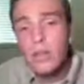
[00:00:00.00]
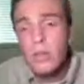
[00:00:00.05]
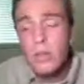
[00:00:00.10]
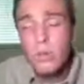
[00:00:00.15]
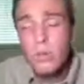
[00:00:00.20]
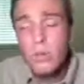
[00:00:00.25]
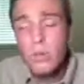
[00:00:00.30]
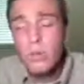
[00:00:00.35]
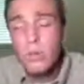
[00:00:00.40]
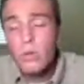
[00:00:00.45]

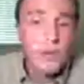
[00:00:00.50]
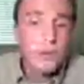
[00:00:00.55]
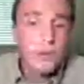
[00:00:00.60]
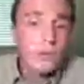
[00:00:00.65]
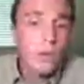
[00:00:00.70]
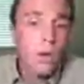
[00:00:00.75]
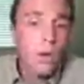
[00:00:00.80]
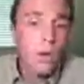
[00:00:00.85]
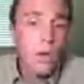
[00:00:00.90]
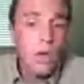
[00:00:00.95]
You'll see how
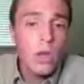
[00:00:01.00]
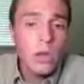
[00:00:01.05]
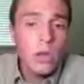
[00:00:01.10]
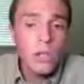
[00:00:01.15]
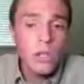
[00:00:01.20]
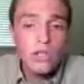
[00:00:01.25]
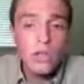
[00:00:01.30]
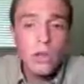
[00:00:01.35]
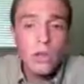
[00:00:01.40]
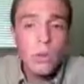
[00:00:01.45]
this all
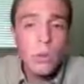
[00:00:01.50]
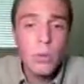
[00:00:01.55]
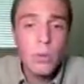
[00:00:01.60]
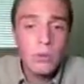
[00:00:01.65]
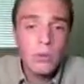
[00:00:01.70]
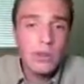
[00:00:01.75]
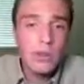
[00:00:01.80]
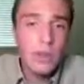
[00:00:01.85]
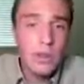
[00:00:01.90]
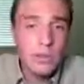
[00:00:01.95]

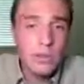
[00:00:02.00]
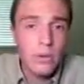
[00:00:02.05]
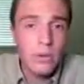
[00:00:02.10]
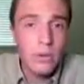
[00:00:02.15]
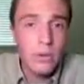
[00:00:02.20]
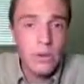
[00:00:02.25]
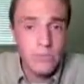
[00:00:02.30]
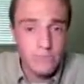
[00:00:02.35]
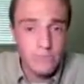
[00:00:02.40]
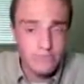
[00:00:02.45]
snowballs later
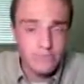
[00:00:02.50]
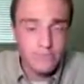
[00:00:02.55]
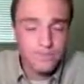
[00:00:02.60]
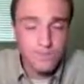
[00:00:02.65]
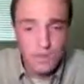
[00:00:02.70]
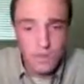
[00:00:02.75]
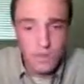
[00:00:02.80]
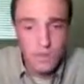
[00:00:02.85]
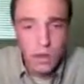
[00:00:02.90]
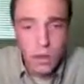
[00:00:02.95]
on.
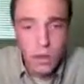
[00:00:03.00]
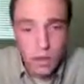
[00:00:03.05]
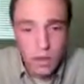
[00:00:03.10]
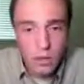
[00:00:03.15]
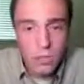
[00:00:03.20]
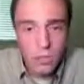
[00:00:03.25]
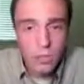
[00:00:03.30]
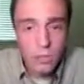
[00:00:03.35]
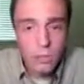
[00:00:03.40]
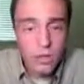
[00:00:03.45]

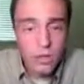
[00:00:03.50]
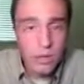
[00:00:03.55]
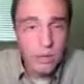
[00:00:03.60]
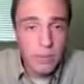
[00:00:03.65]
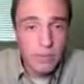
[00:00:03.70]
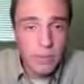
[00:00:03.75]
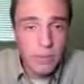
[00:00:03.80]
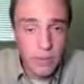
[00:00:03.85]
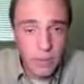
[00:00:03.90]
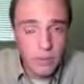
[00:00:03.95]
We'll talk
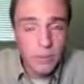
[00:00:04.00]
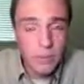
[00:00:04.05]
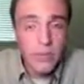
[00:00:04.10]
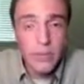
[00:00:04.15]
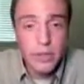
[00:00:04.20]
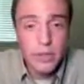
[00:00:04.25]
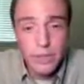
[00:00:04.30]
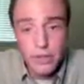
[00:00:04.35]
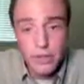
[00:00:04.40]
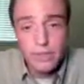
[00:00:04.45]
about that when we
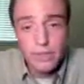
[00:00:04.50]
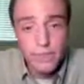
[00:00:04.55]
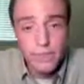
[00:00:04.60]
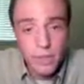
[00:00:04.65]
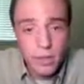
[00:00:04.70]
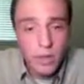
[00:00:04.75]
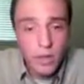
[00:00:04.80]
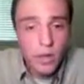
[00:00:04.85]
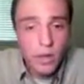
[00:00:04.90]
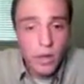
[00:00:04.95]
get there.
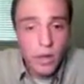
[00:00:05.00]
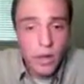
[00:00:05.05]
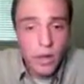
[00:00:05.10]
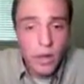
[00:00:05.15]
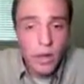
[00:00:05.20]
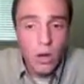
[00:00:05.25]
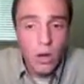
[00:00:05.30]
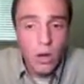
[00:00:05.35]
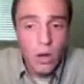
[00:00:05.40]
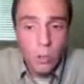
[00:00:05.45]

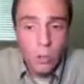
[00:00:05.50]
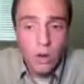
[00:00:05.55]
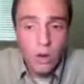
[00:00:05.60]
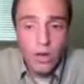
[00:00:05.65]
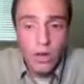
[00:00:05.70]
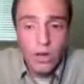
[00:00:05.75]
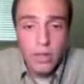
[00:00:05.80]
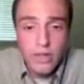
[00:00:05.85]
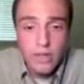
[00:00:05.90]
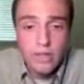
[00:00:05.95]

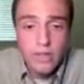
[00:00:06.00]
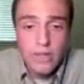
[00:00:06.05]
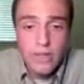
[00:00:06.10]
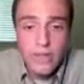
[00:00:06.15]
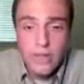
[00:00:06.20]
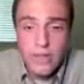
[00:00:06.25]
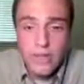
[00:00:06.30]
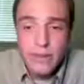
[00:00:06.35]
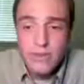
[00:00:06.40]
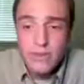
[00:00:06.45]
Rook
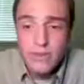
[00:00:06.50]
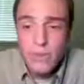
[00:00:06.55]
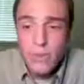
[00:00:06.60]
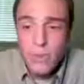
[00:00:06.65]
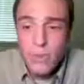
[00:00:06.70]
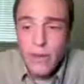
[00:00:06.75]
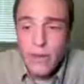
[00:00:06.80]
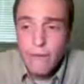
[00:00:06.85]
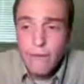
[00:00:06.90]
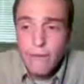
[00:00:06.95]
c
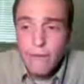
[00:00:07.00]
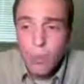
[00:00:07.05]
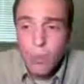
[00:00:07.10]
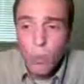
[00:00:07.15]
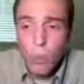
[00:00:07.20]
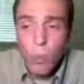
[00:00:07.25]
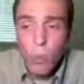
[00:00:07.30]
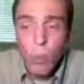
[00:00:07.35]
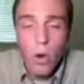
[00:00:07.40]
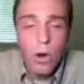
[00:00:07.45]
to
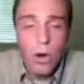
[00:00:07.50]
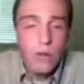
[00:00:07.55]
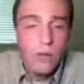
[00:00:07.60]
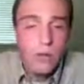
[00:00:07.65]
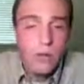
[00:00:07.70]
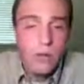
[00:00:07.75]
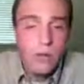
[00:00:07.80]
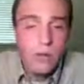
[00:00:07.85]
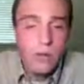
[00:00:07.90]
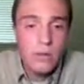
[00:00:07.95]

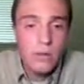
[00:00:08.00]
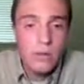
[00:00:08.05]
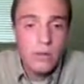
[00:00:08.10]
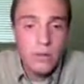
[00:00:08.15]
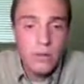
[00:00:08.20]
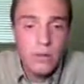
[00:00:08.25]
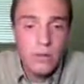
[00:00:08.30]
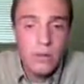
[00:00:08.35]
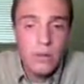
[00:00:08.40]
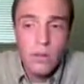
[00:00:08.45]
f1,
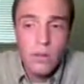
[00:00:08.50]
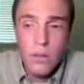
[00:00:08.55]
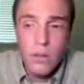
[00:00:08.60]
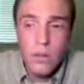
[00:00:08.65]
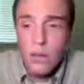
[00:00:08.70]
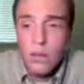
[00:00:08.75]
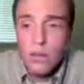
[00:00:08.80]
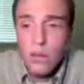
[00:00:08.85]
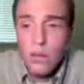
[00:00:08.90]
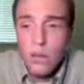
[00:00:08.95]

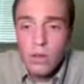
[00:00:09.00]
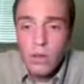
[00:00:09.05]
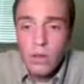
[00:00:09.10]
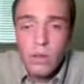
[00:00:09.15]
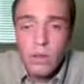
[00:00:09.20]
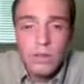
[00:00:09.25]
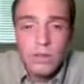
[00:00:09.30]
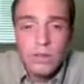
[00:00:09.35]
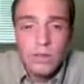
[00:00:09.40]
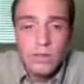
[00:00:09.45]

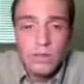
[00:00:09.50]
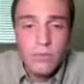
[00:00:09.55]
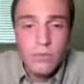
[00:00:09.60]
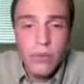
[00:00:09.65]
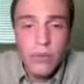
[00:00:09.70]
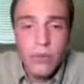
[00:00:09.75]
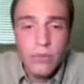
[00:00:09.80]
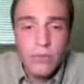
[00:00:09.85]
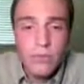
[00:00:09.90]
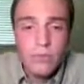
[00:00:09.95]
queen
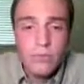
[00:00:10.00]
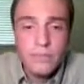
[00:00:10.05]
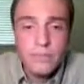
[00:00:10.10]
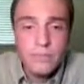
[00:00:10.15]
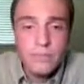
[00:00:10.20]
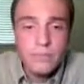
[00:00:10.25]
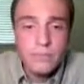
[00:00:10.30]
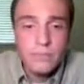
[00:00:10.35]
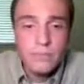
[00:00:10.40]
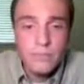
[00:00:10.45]
d5,
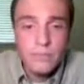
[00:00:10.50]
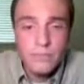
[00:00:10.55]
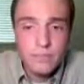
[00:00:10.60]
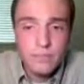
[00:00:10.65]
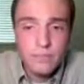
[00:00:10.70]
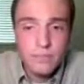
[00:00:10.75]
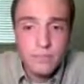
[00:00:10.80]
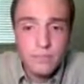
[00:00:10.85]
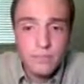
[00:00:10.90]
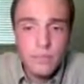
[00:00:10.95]

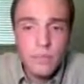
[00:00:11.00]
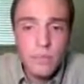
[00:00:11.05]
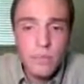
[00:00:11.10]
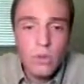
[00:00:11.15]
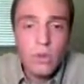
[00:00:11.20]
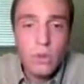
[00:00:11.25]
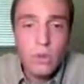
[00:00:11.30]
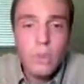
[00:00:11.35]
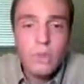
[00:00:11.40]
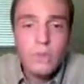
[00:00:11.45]

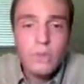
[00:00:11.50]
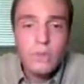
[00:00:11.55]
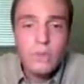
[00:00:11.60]
queen